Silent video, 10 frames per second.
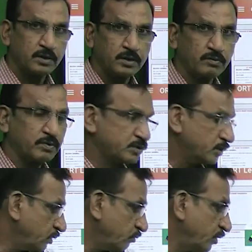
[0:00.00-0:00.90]

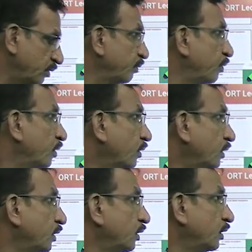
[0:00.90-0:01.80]
equation will be
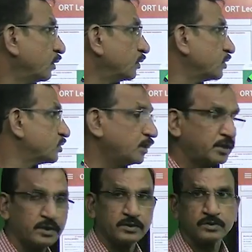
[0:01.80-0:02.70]
for this
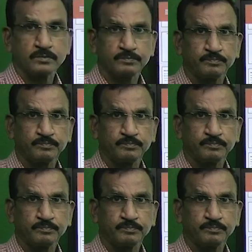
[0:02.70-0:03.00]
sentence.